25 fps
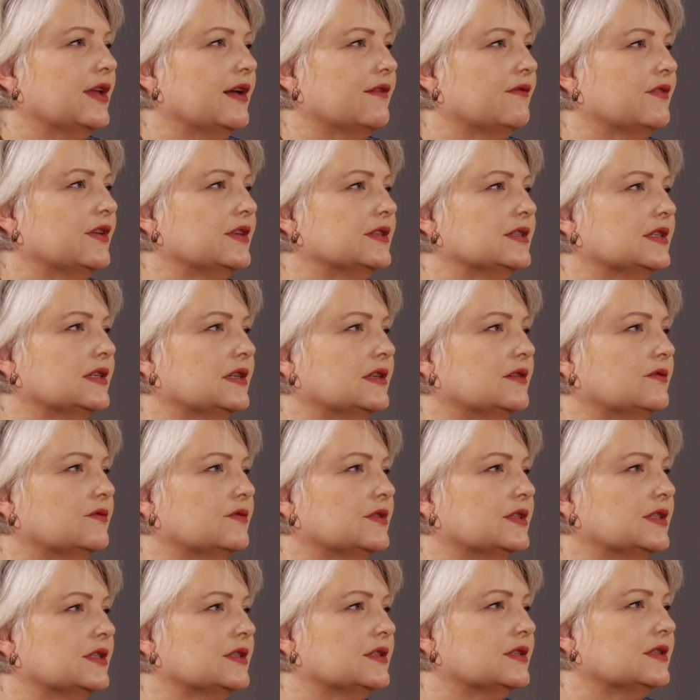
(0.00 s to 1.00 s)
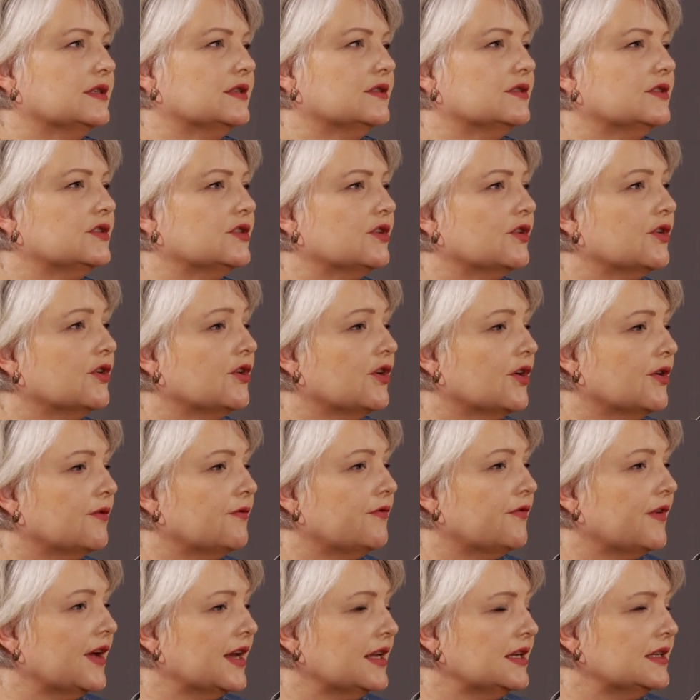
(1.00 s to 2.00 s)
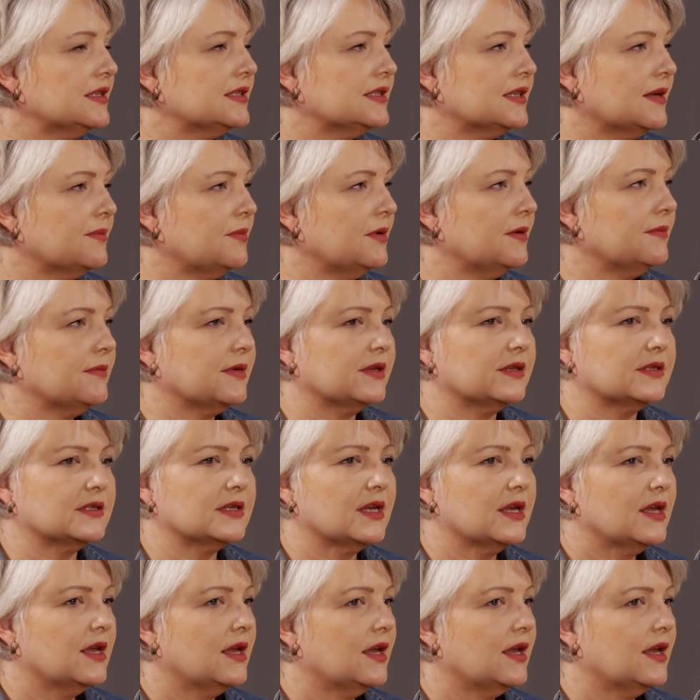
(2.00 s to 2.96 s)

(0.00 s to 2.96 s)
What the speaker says: have insulin resistance. So find a supplement.